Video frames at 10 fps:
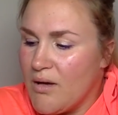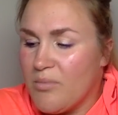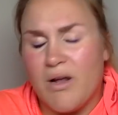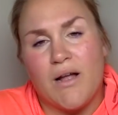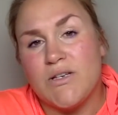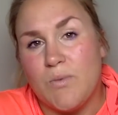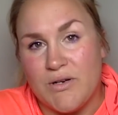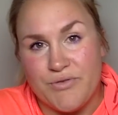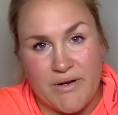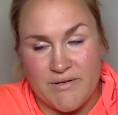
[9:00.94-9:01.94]
But I got to
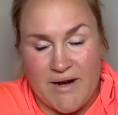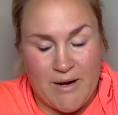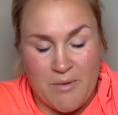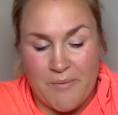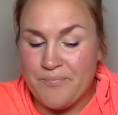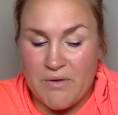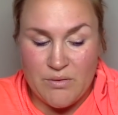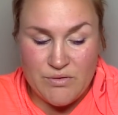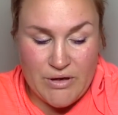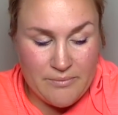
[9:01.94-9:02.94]
watch Grey's Anatomy. It
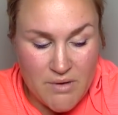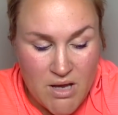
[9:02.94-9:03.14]
was good.